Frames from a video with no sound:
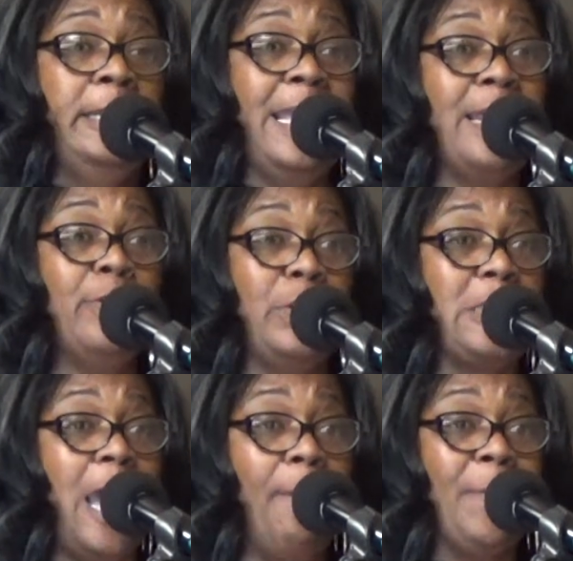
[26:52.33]
Then on
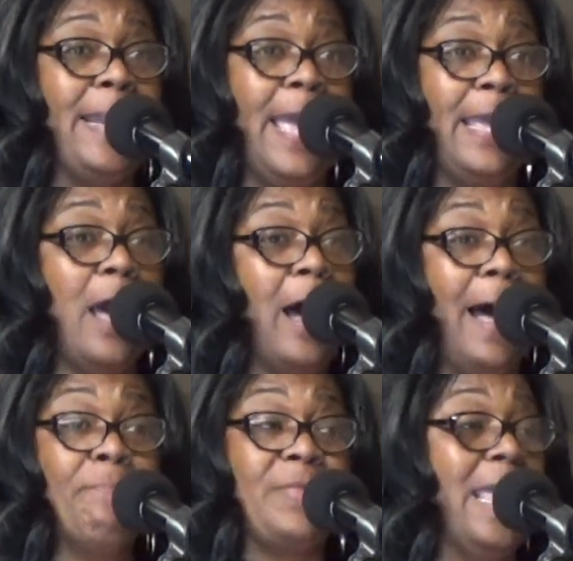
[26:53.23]
top of that,
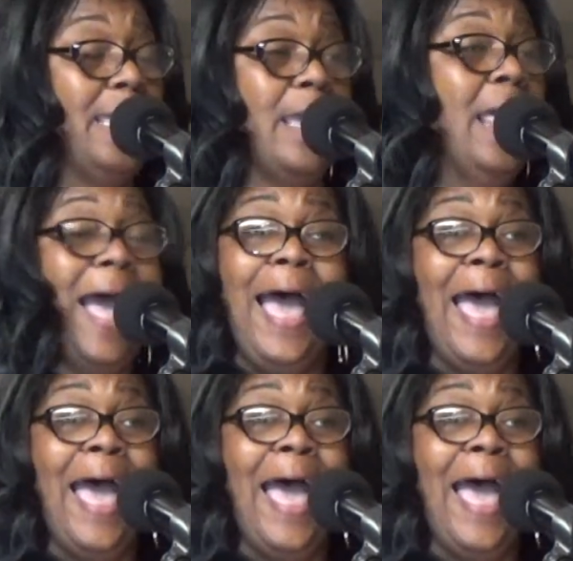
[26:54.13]
I'm thinking